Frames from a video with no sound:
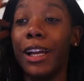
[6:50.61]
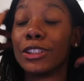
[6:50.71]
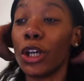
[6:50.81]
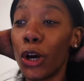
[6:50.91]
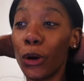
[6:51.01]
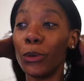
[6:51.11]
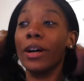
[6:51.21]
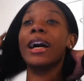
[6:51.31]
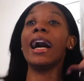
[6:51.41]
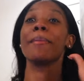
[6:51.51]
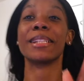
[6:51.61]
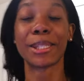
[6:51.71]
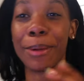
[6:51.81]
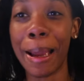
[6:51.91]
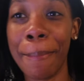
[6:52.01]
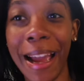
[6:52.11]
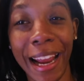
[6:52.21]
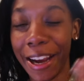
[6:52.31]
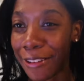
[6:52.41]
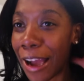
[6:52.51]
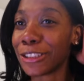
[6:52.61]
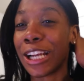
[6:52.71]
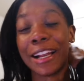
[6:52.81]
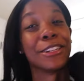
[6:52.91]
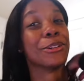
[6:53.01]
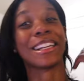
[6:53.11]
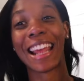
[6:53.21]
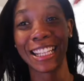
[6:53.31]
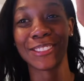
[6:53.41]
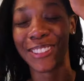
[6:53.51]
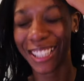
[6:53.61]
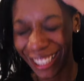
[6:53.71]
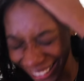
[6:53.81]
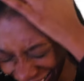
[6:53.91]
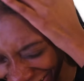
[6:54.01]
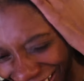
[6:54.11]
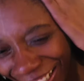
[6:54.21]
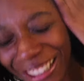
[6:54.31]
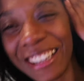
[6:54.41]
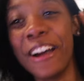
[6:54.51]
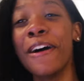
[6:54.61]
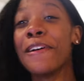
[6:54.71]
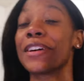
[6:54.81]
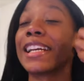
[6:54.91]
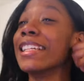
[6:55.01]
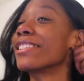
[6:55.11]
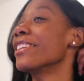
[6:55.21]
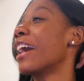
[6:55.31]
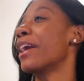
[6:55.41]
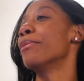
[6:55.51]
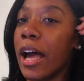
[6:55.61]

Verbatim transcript: Two, I've been sweating my hair out trying to do the dance for, for the internet.